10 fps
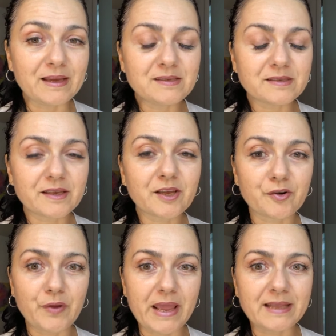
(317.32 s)
this
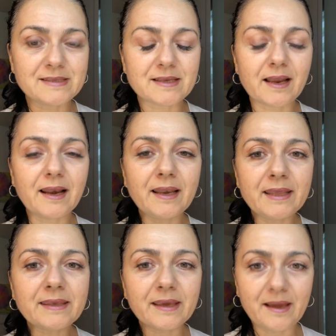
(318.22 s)
LPS
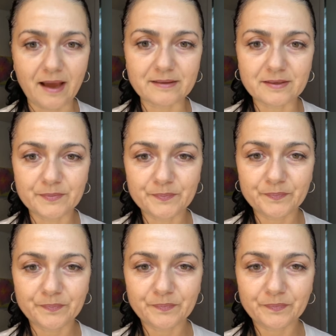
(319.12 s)
creates
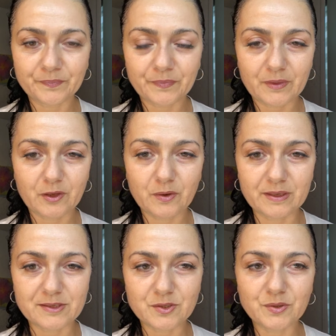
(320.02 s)
leaky gut.
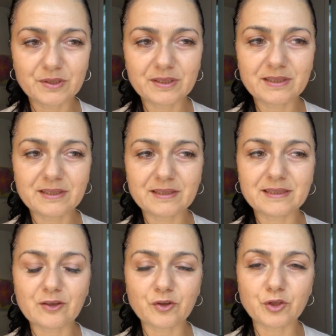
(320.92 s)

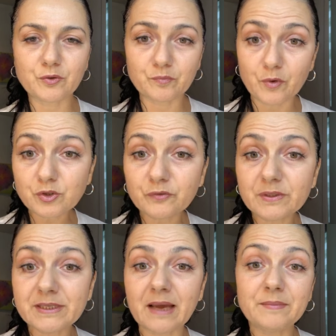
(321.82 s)
Okay, so
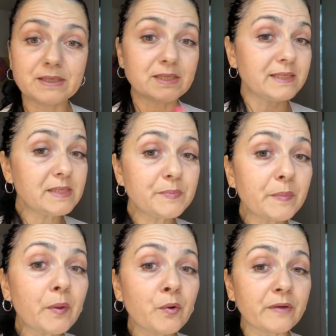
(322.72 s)

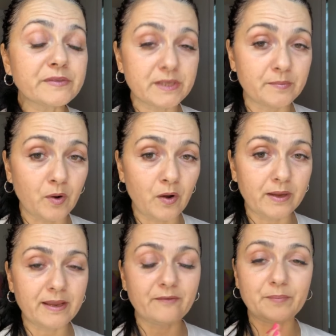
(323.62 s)
most of the time,
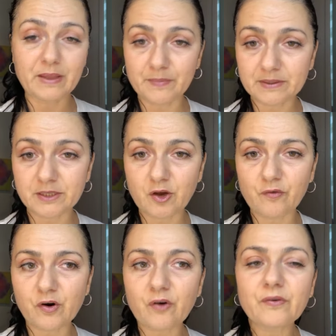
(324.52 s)
these people who have
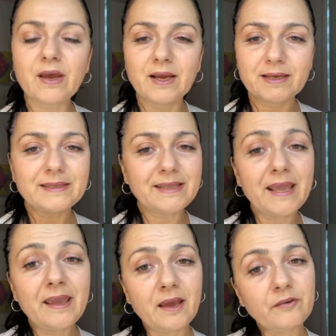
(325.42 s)
SIBO and they have bad
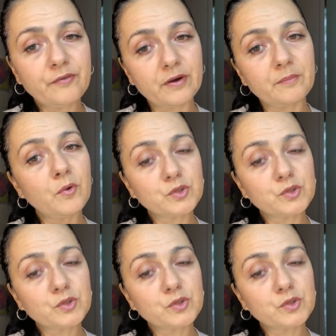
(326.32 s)
bacteria overgrowth,